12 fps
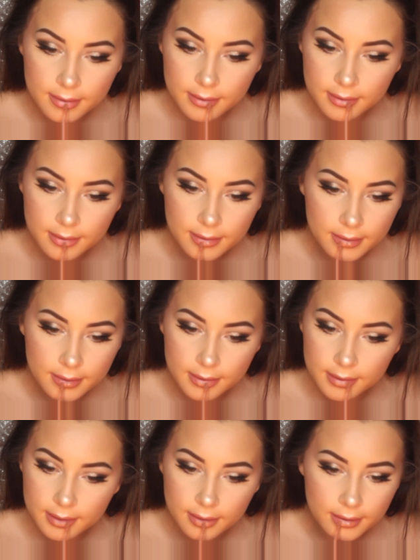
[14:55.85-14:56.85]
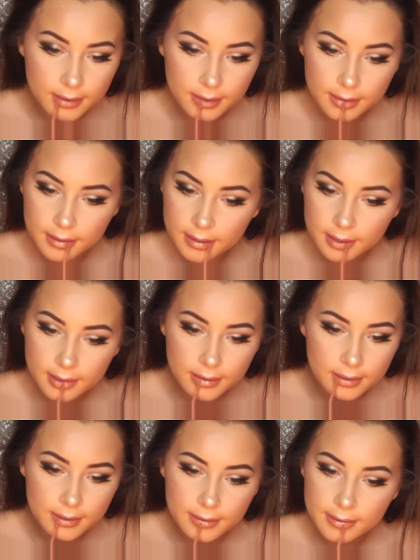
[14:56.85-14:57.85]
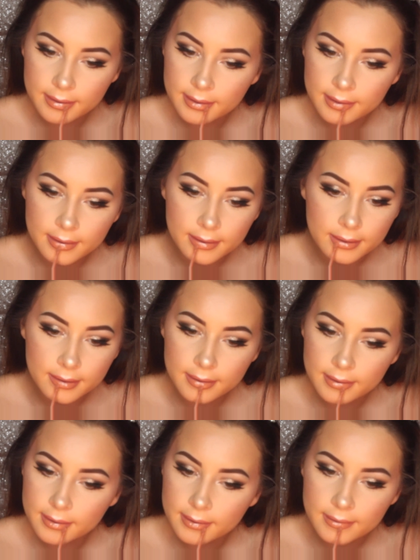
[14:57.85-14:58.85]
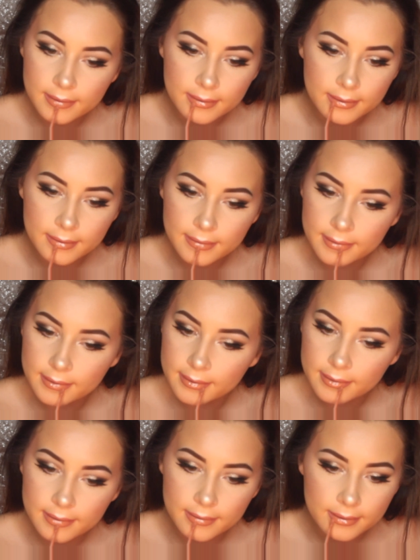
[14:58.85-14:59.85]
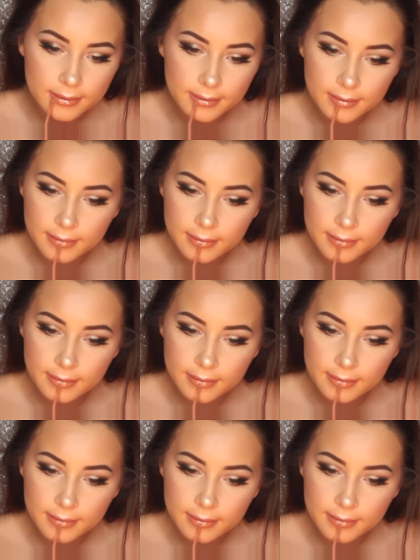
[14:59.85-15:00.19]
with the Candy K Liquid Lipstick by Kylie Cosmetics.